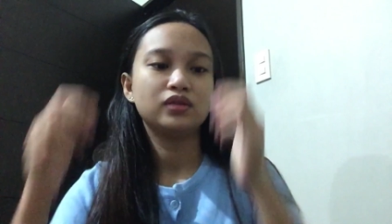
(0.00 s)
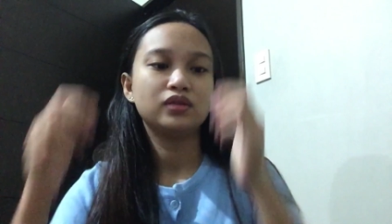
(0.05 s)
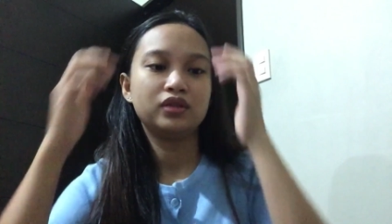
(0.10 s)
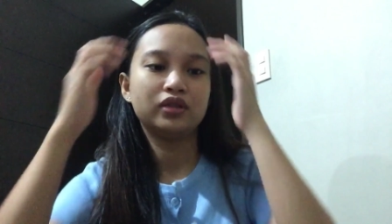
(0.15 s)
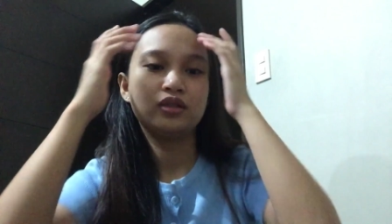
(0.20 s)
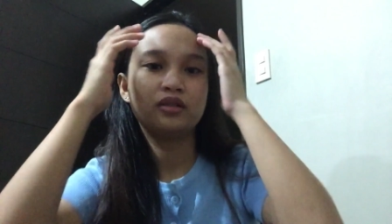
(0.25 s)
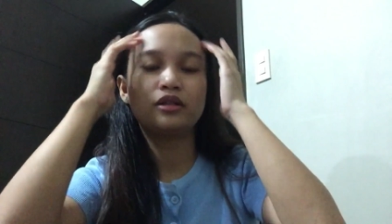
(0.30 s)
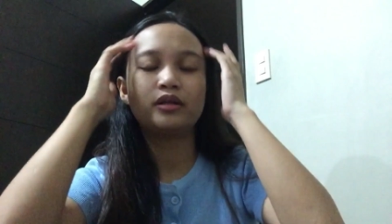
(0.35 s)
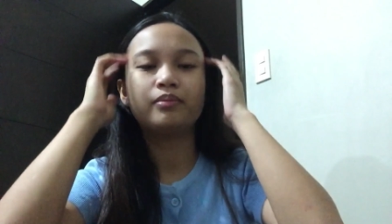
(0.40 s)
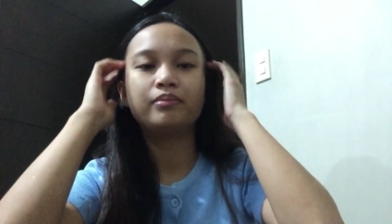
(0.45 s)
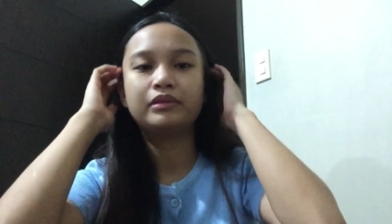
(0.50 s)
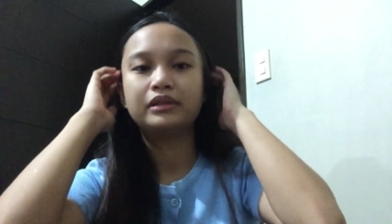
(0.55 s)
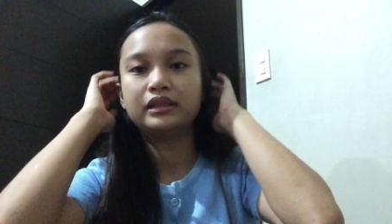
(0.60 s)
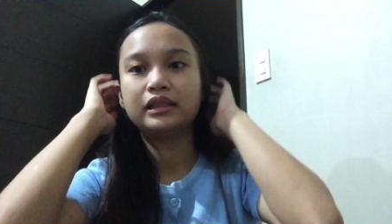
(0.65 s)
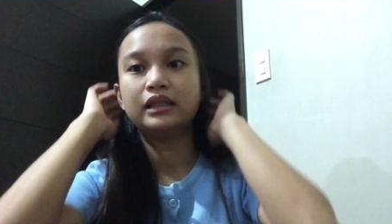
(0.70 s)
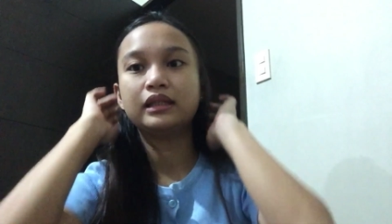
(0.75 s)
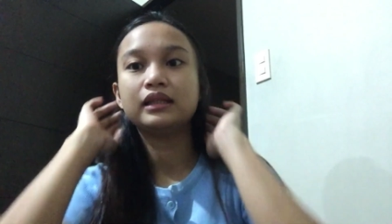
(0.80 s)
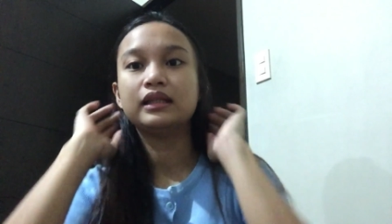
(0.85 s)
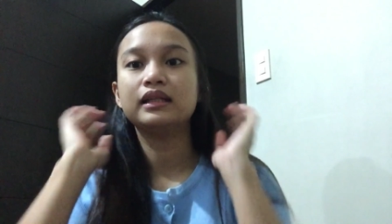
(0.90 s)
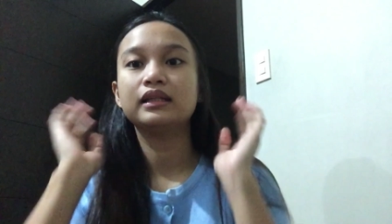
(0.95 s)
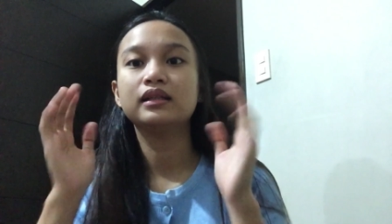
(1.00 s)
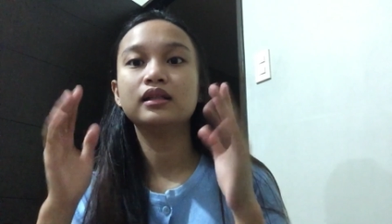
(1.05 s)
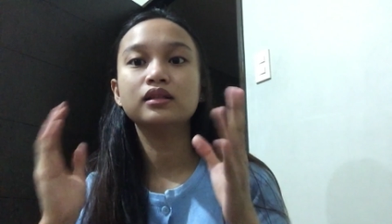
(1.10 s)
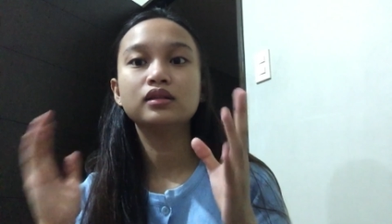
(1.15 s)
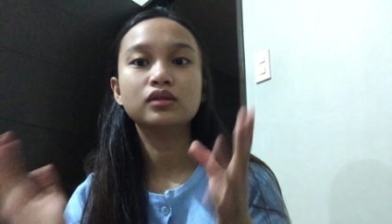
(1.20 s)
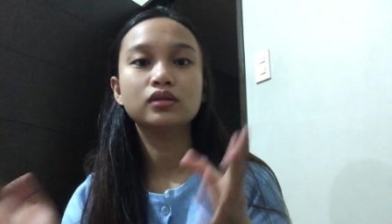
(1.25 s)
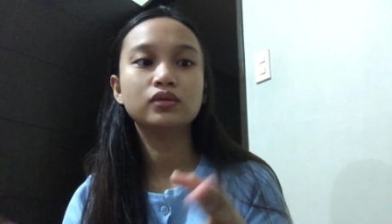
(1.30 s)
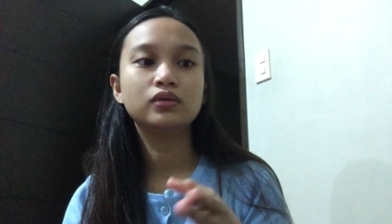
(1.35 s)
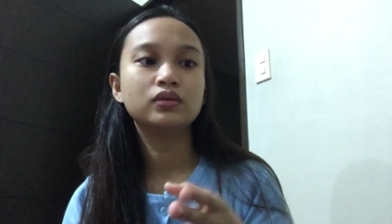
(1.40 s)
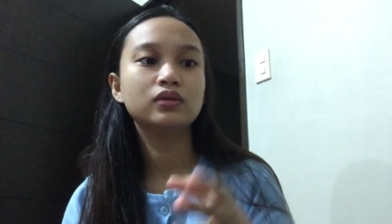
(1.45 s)
So you're representing the
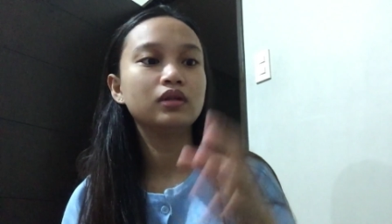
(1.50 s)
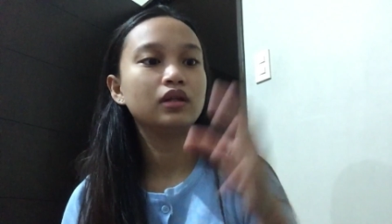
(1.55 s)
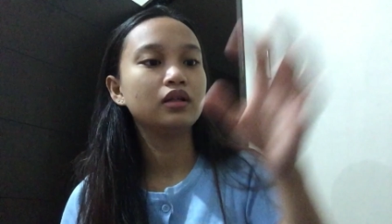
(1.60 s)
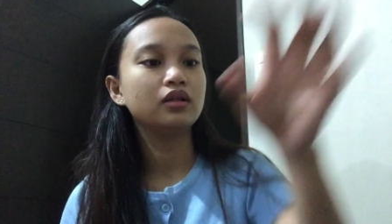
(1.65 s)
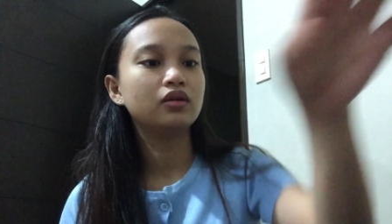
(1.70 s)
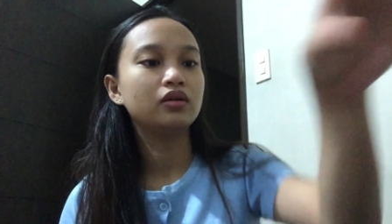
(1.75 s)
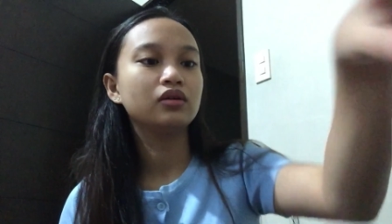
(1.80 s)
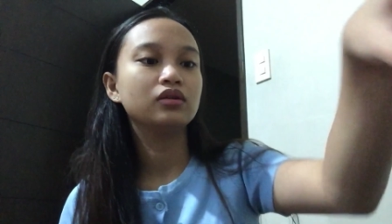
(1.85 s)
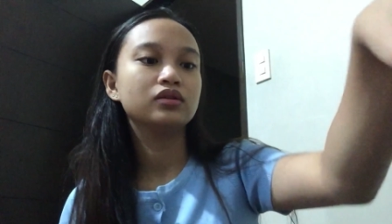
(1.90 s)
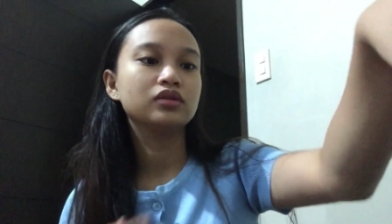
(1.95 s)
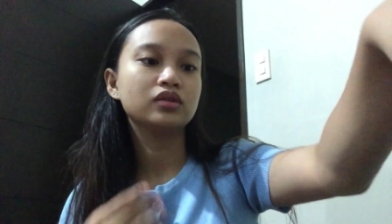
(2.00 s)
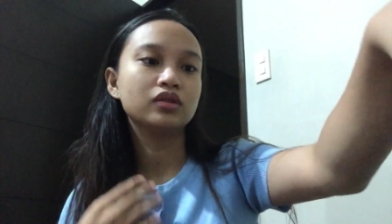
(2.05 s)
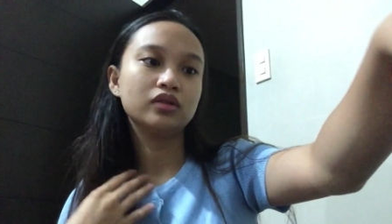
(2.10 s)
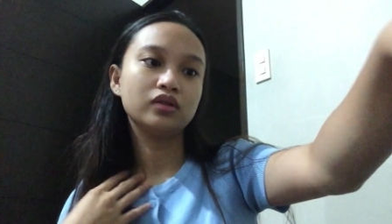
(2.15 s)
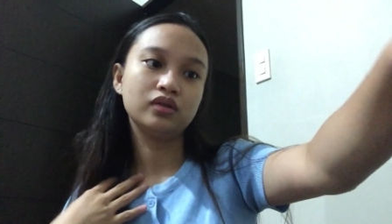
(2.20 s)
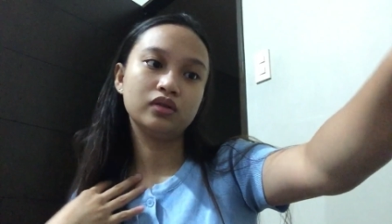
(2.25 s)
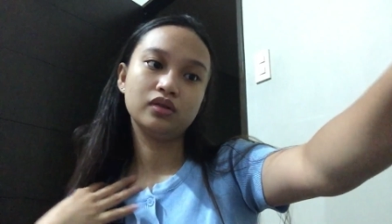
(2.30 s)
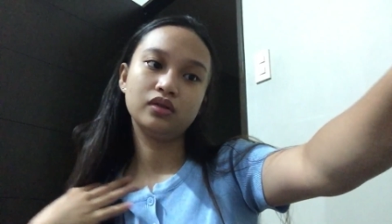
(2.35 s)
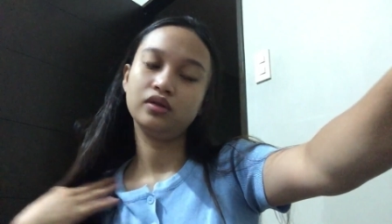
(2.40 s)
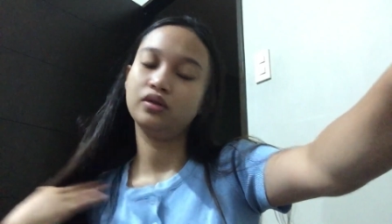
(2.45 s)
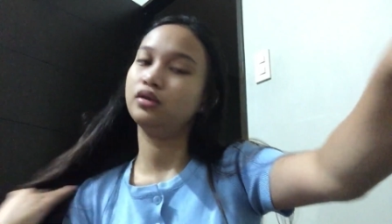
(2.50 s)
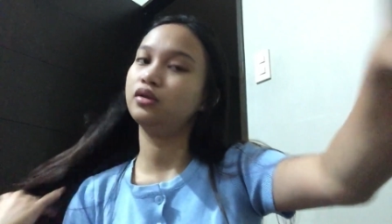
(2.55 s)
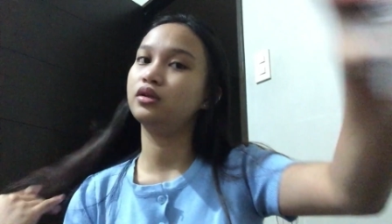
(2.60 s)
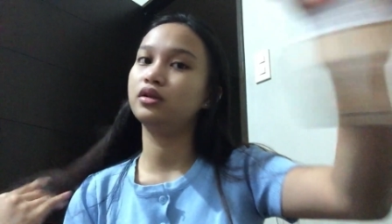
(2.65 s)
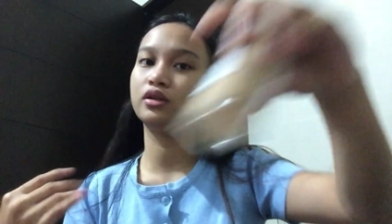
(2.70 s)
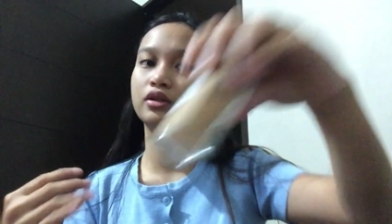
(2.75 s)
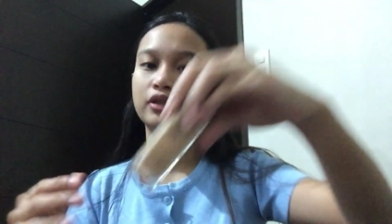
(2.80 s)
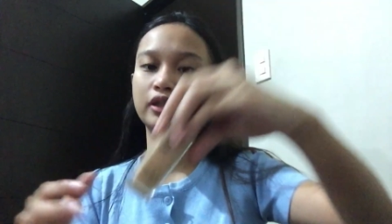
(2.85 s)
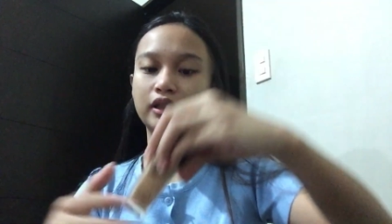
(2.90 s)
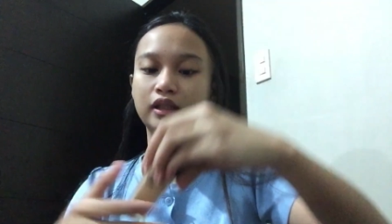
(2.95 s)
school and also
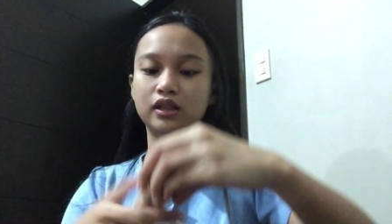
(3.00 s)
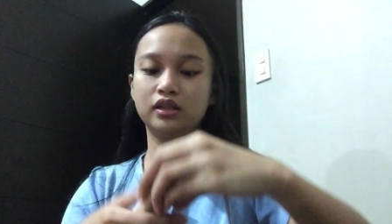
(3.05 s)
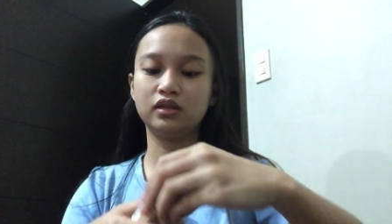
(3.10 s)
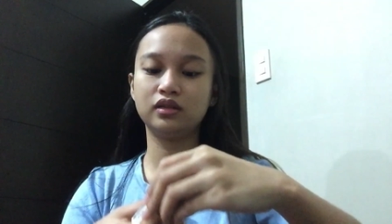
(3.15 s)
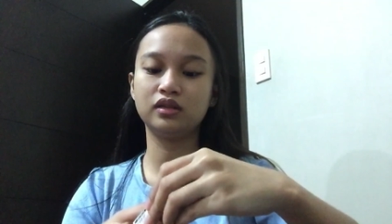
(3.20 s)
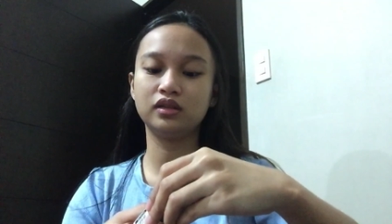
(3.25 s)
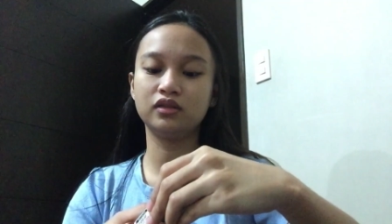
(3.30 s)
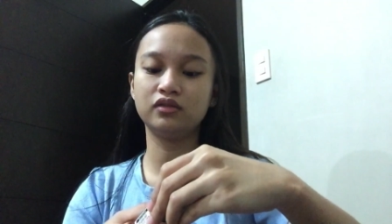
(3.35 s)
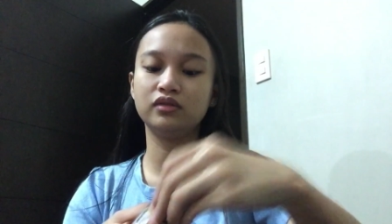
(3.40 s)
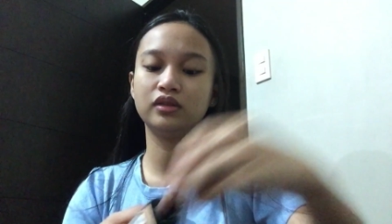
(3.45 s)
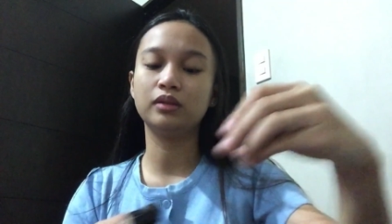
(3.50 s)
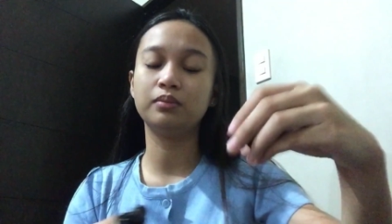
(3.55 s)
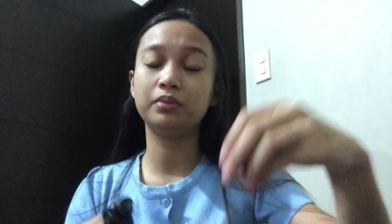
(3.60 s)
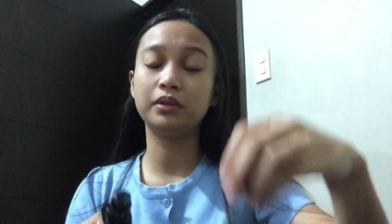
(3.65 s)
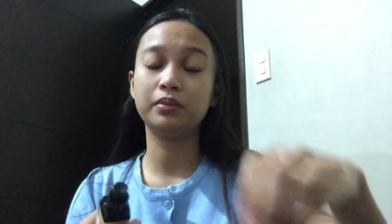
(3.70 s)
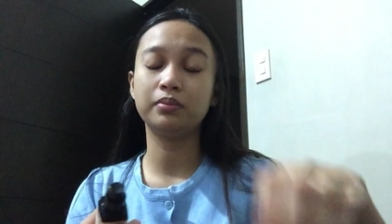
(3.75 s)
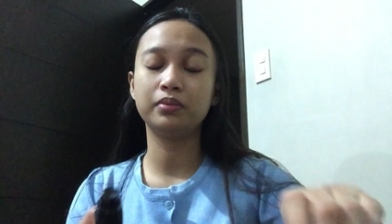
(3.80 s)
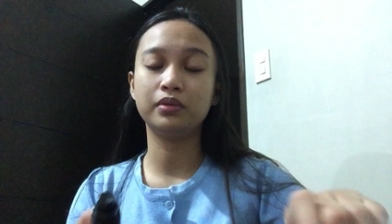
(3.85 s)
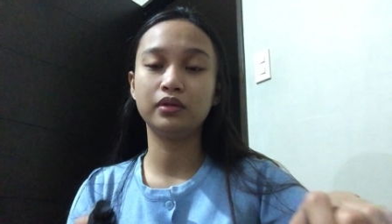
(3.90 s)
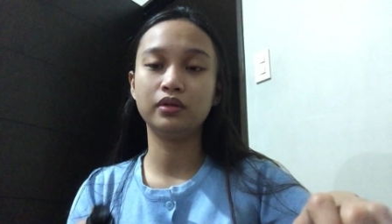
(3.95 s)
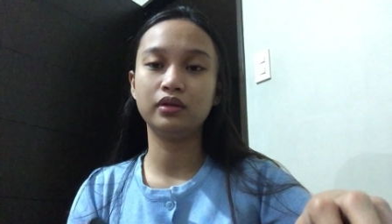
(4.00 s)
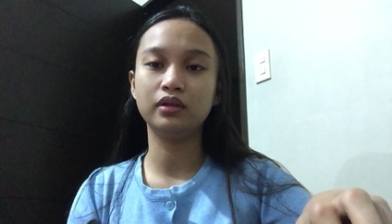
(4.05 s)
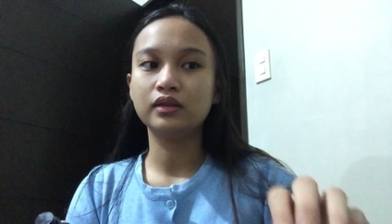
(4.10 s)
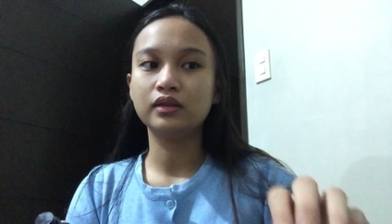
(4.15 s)
you're ready to serve the people.